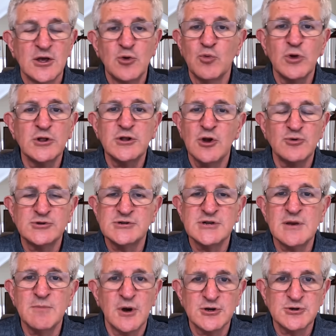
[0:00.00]
you really don't
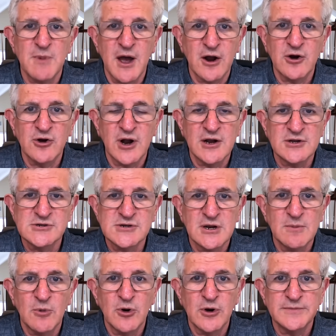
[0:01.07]
see much myocarditis
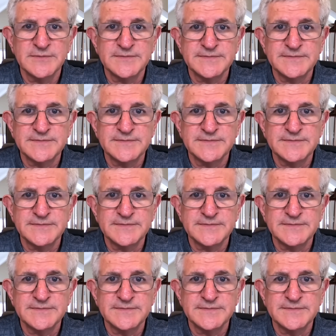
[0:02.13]
anymore.